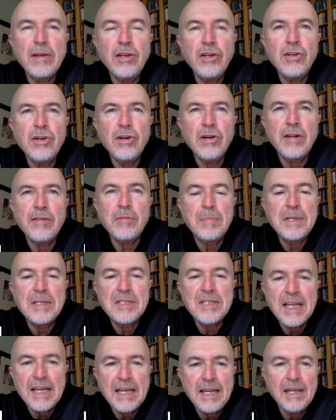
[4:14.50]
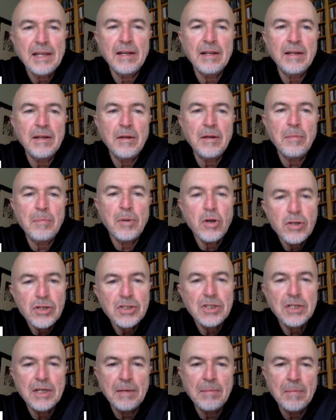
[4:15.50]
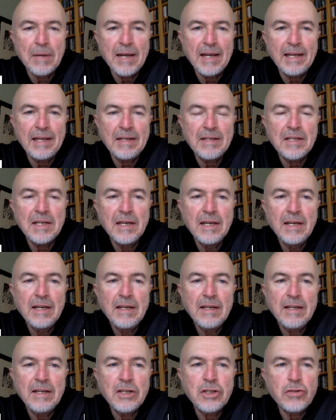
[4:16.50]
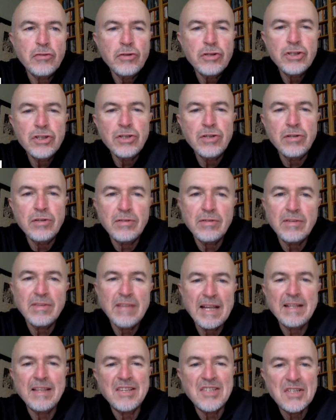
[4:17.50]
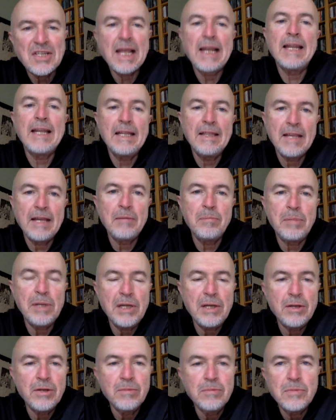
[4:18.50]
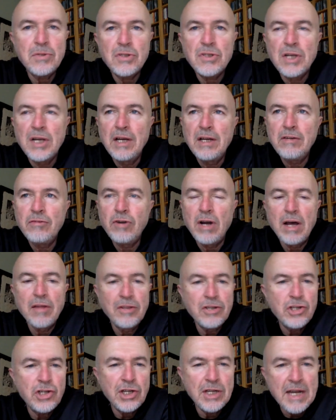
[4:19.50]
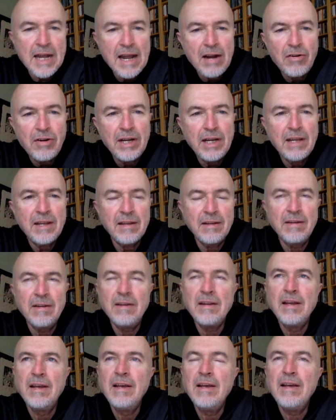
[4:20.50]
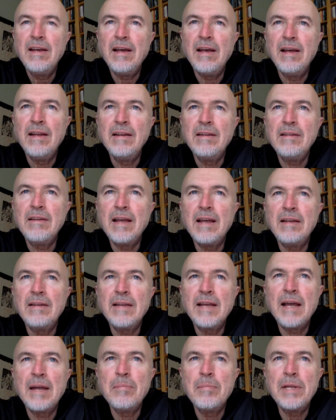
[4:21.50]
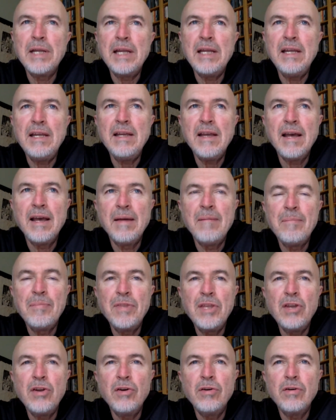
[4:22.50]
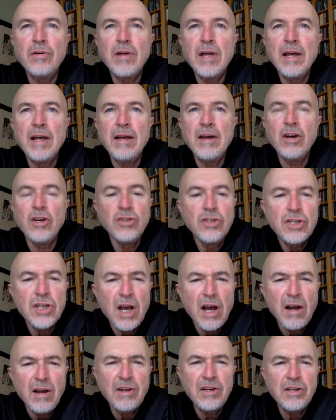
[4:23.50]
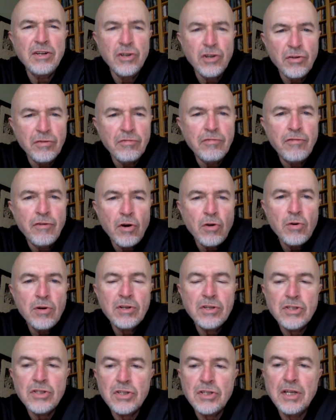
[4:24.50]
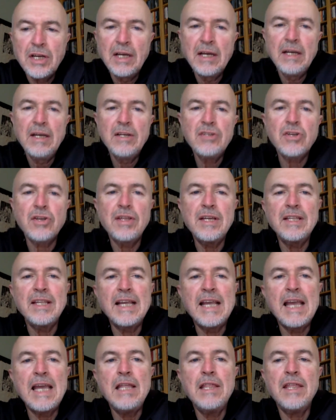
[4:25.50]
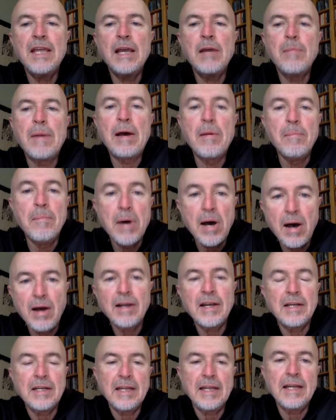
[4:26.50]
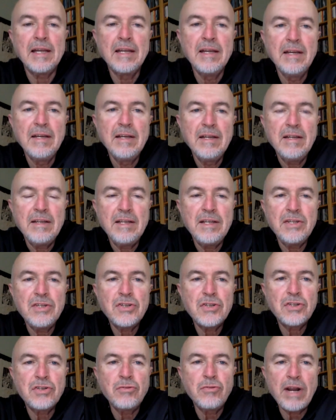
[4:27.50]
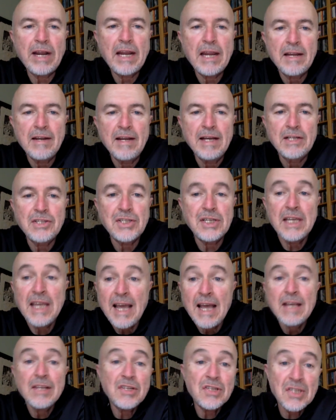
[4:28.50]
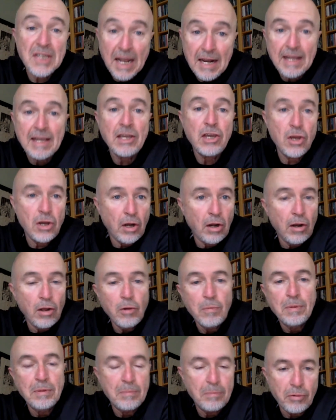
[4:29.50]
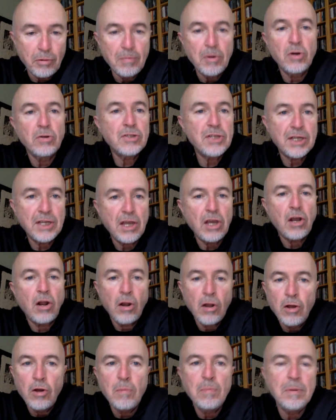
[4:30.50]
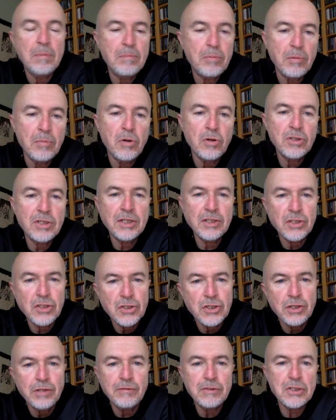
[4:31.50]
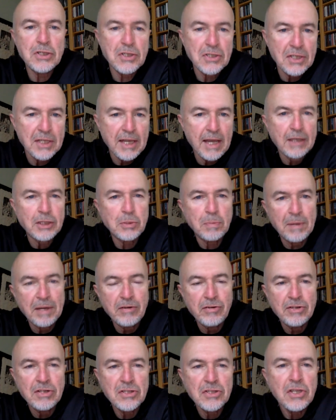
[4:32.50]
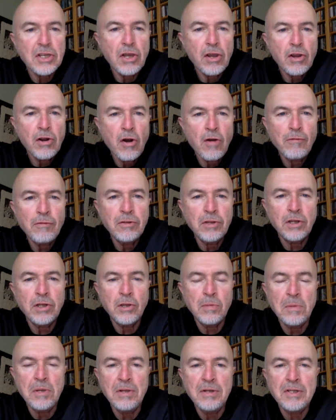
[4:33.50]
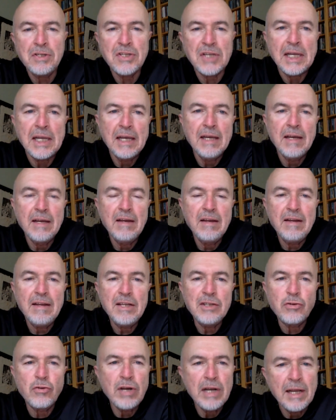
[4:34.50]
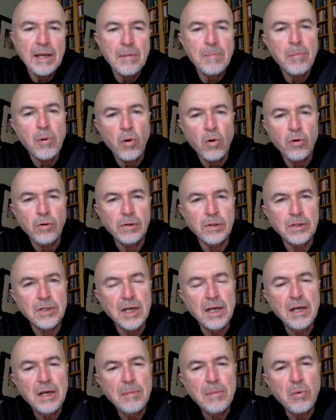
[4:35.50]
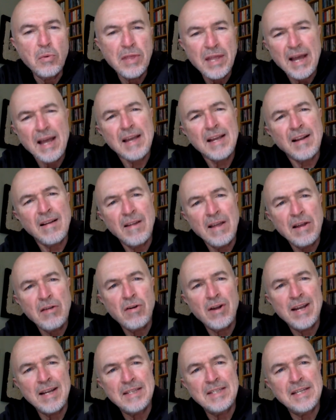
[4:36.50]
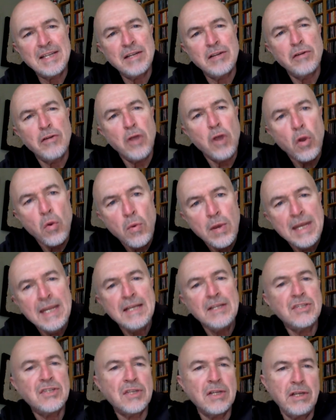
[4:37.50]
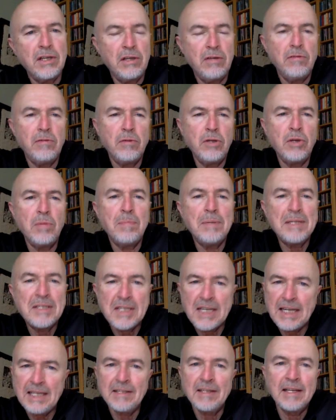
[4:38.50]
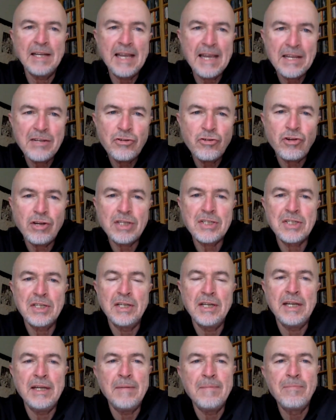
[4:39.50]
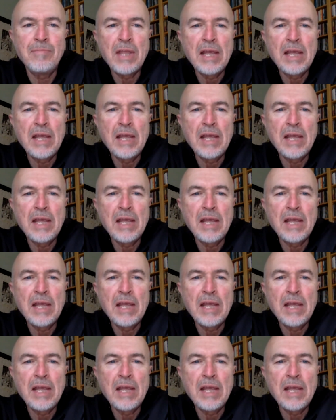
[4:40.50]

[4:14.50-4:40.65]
don't have a particular person in mind, and as a result, that selling then becomes rather generic and can be untargeted and unfocused. So I think the key thing about marketing is to recognize that, selling your club and promoting the services and the experience that you can offer the community is really important. But without a clear idea of who it is that you're particularly interested in,